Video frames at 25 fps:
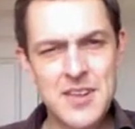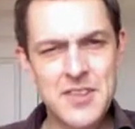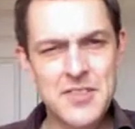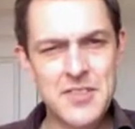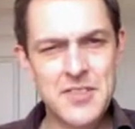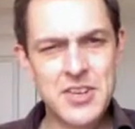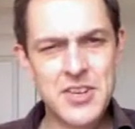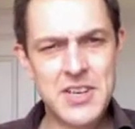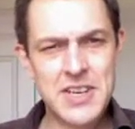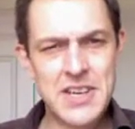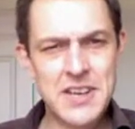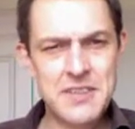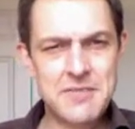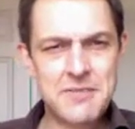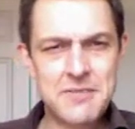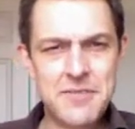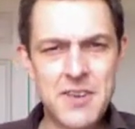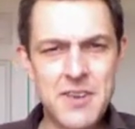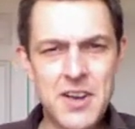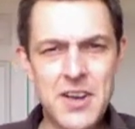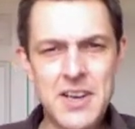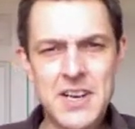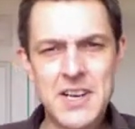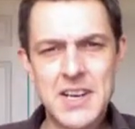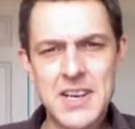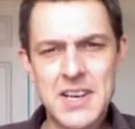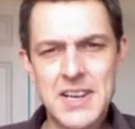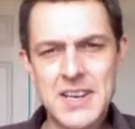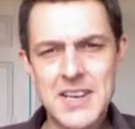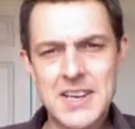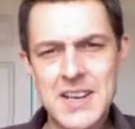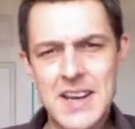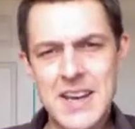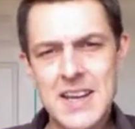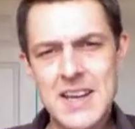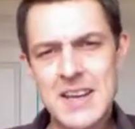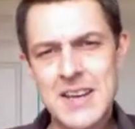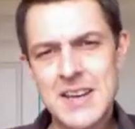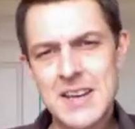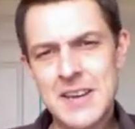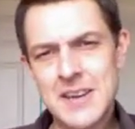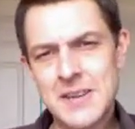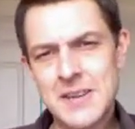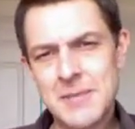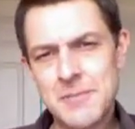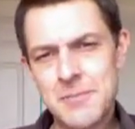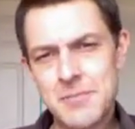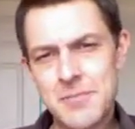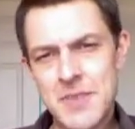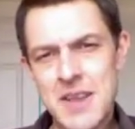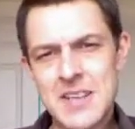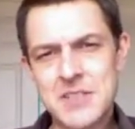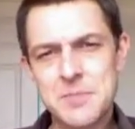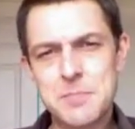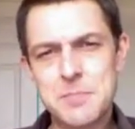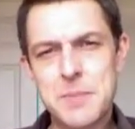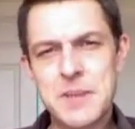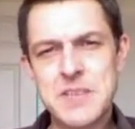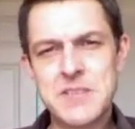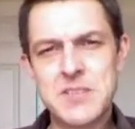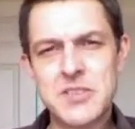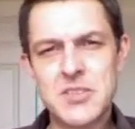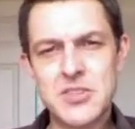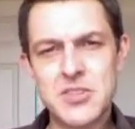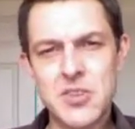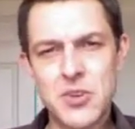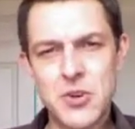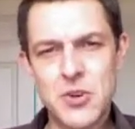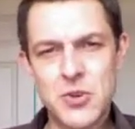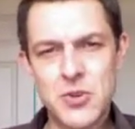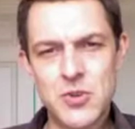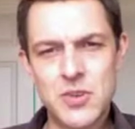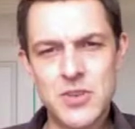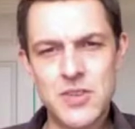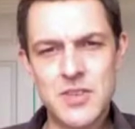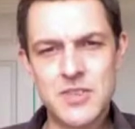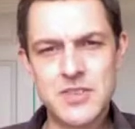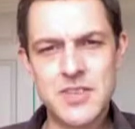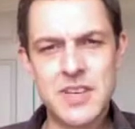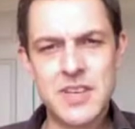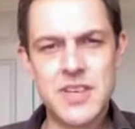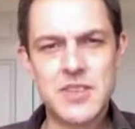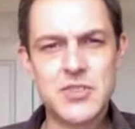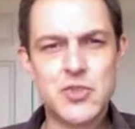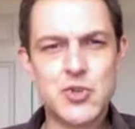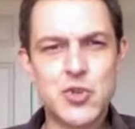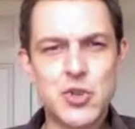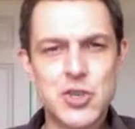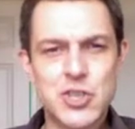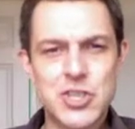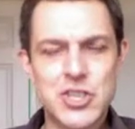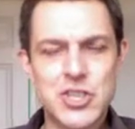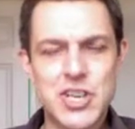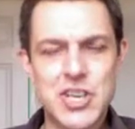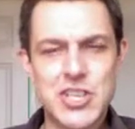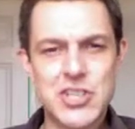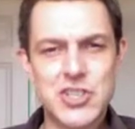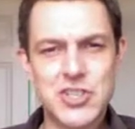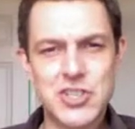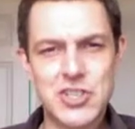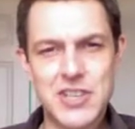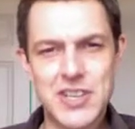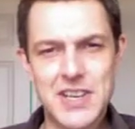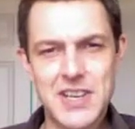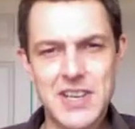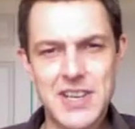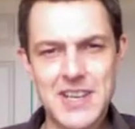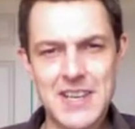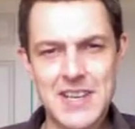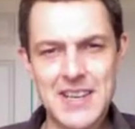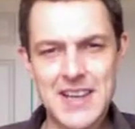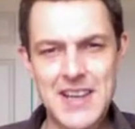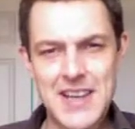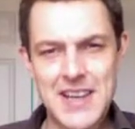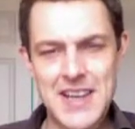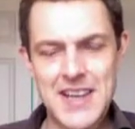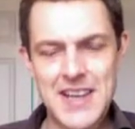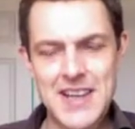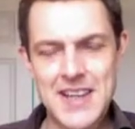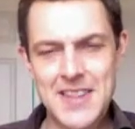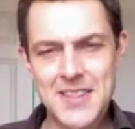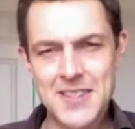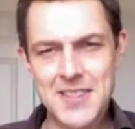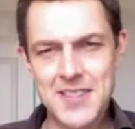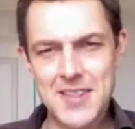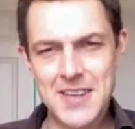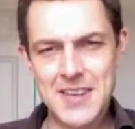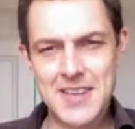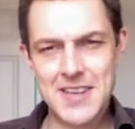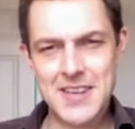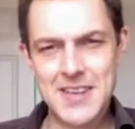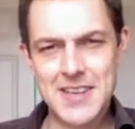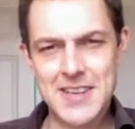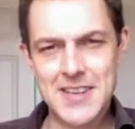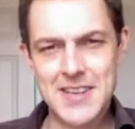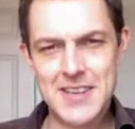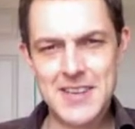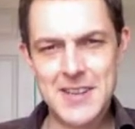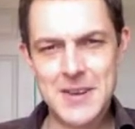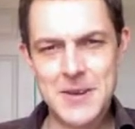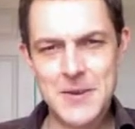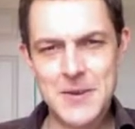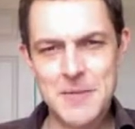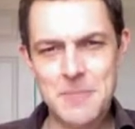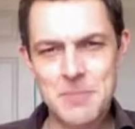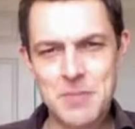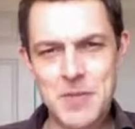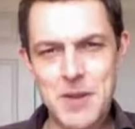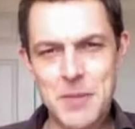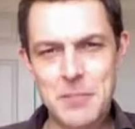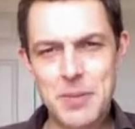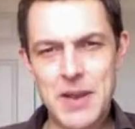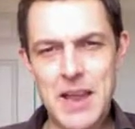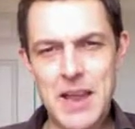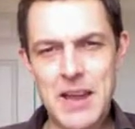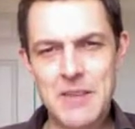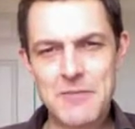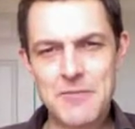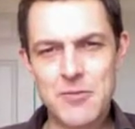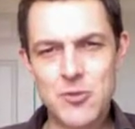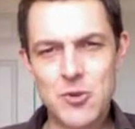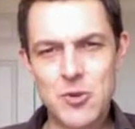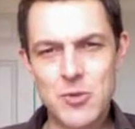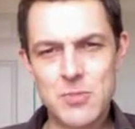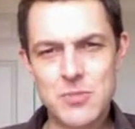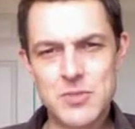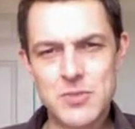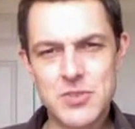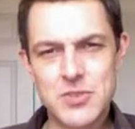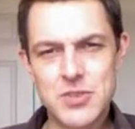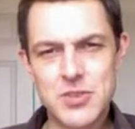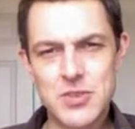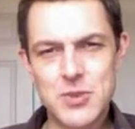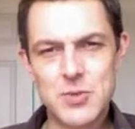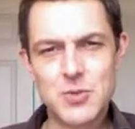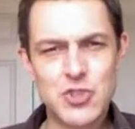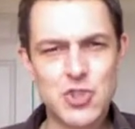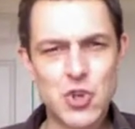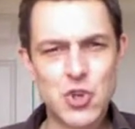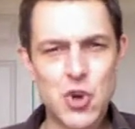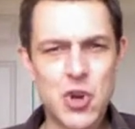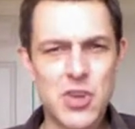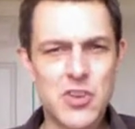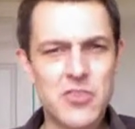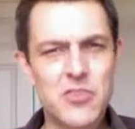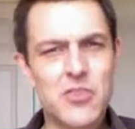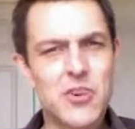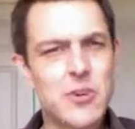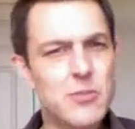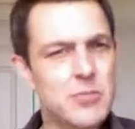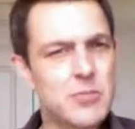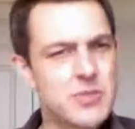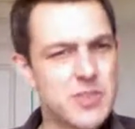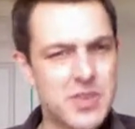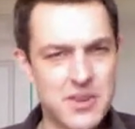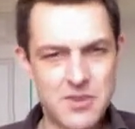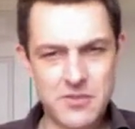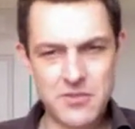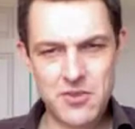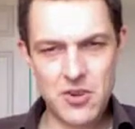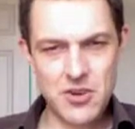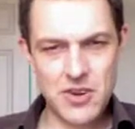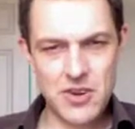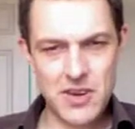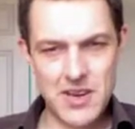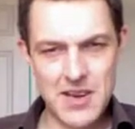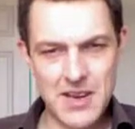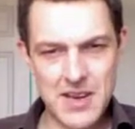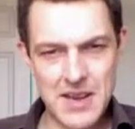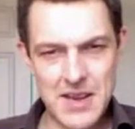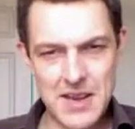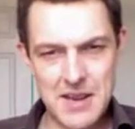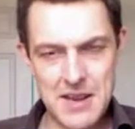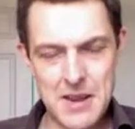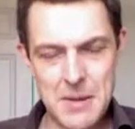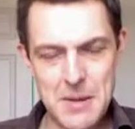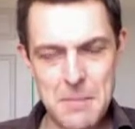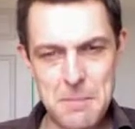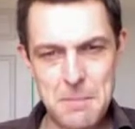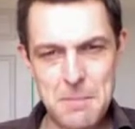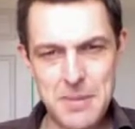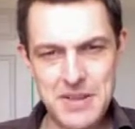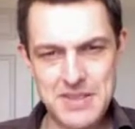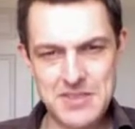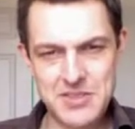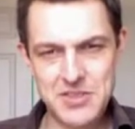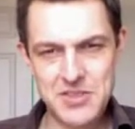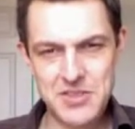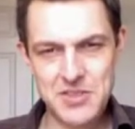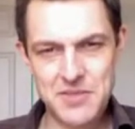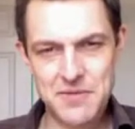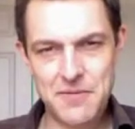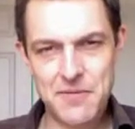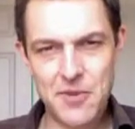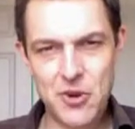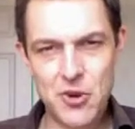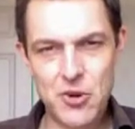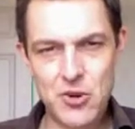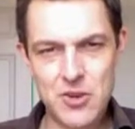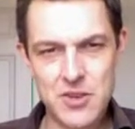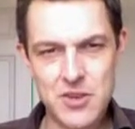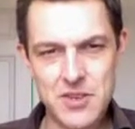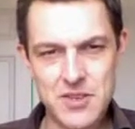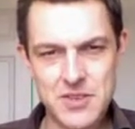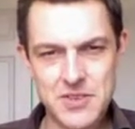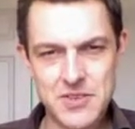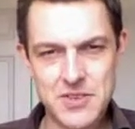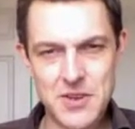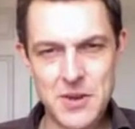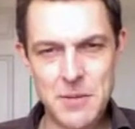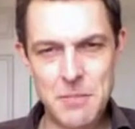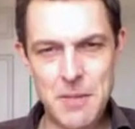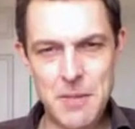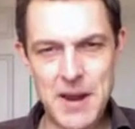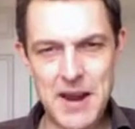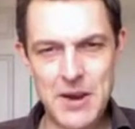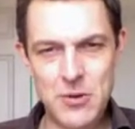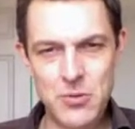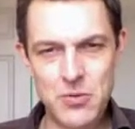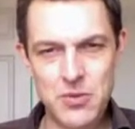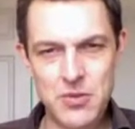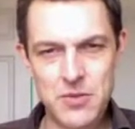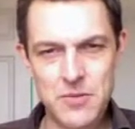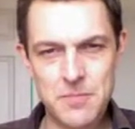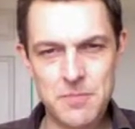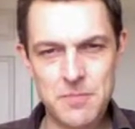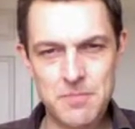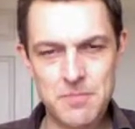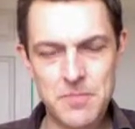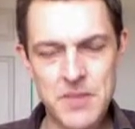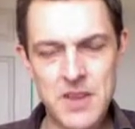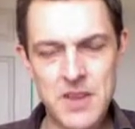Thirdly and finally, as business owners, it's traditionally the platform to join groups that have got a business focus about them.